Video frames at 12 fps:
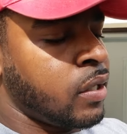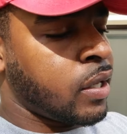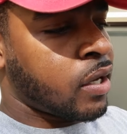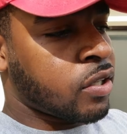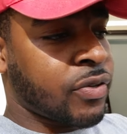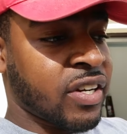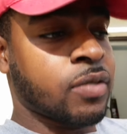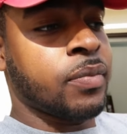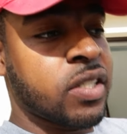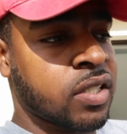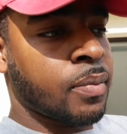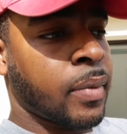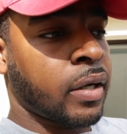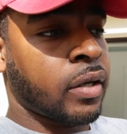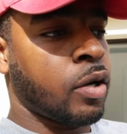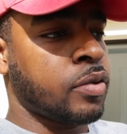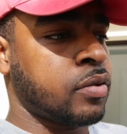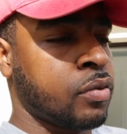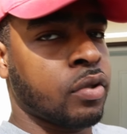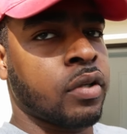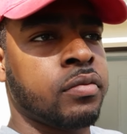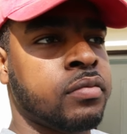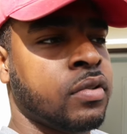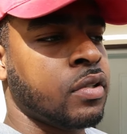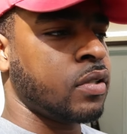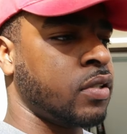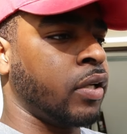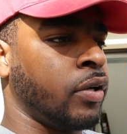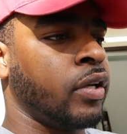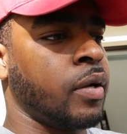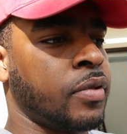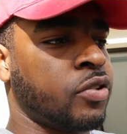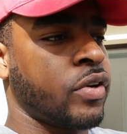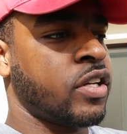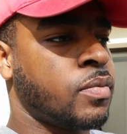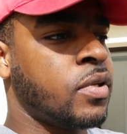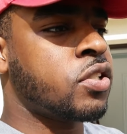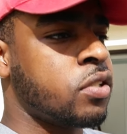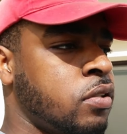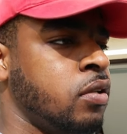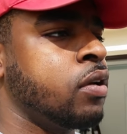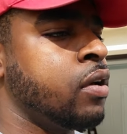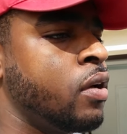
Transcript: Now the transmission mount helps, you know, sturdy up the transmission.